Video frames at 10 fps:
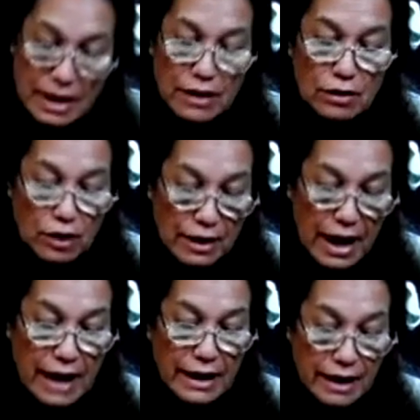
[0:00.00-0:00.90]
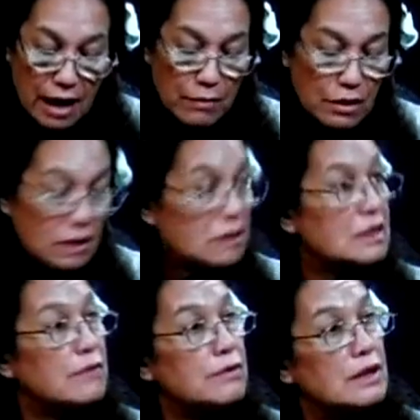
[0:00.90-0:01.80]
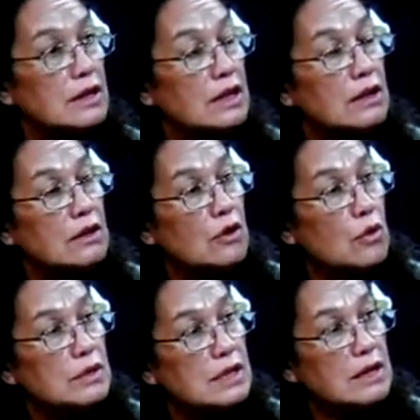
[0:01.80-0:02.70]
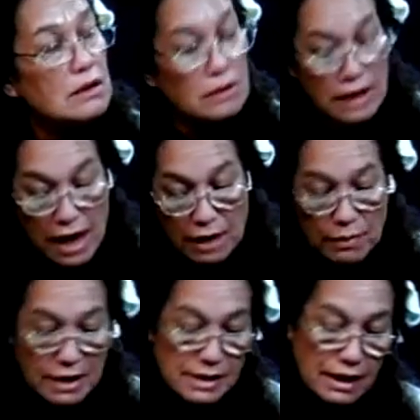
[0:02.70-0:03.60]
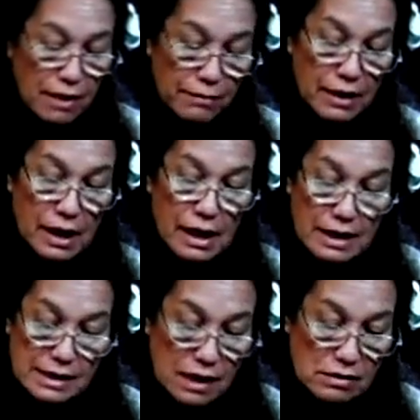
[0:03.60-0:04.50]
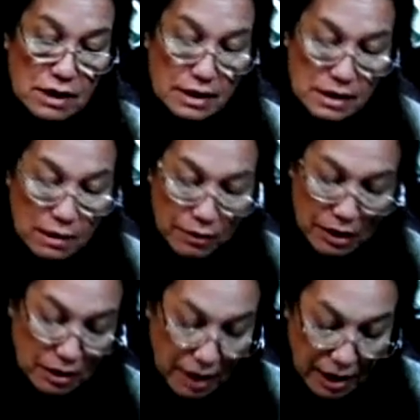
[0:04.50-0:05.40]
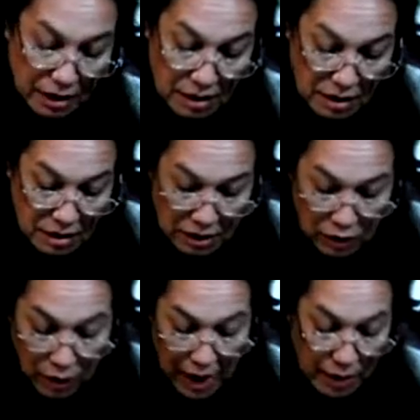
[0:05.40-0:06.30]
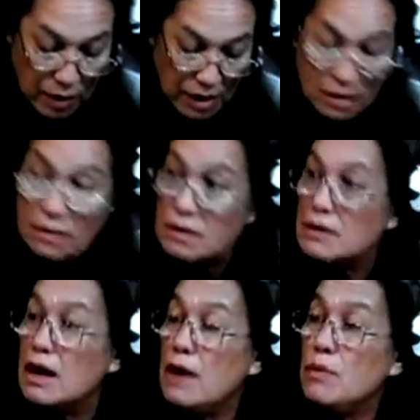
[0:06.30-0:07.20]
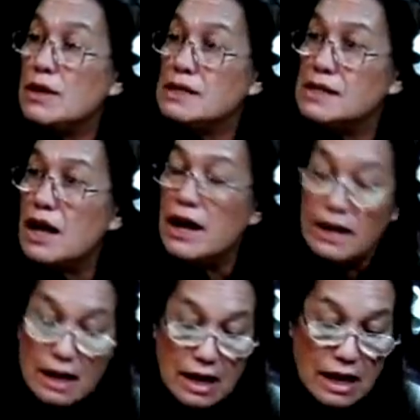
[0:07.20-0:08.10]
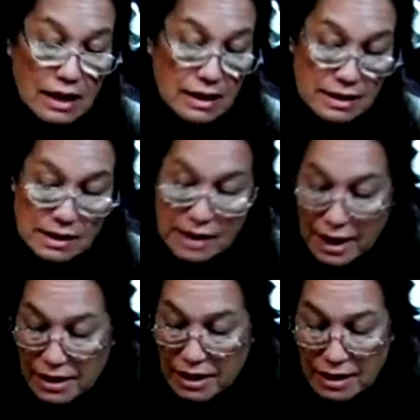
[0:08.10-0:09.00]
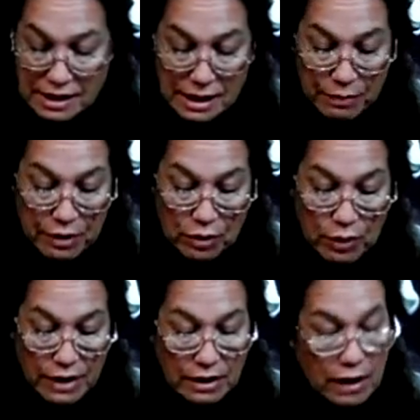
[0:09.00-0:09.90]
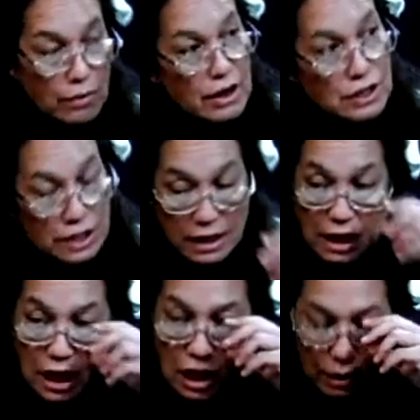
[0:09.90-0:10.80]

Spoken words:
Take a look at it. I'm going to definitely go and take a look at it myself. It sounds like something that, I want to sign. This is, I think, a step in the right direction.